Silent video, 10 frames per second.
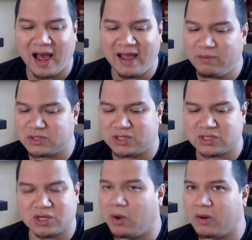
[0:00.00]
I was
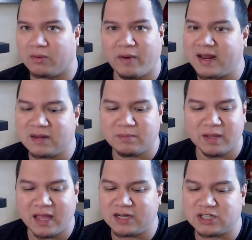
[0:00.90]
just going
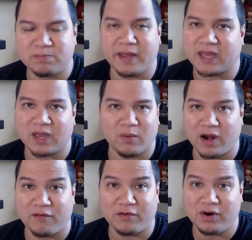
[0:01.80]
randomly and just picking
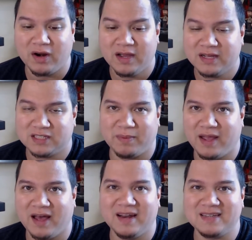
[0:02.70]
whatever, to
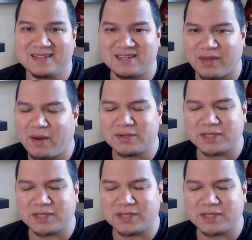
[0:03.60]
be honest, so that